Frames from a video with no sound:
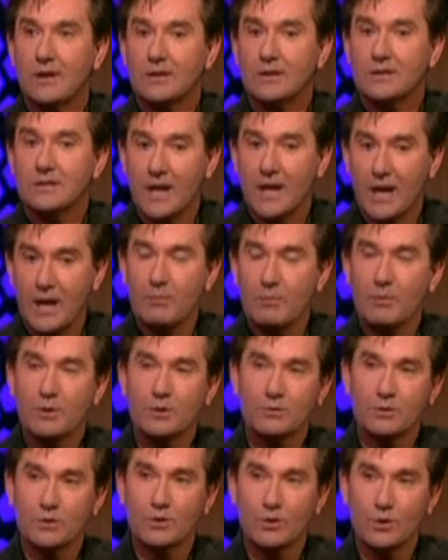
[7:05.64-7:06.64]
time it
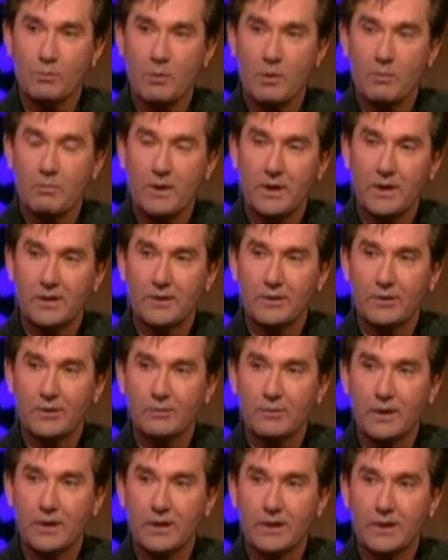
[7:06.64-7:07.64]
was going to be played on the
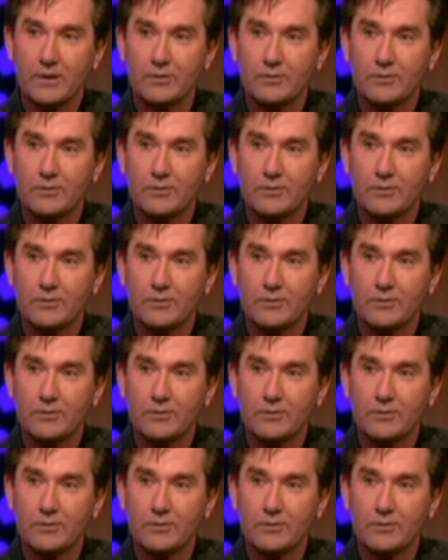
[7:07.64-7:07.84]
radio.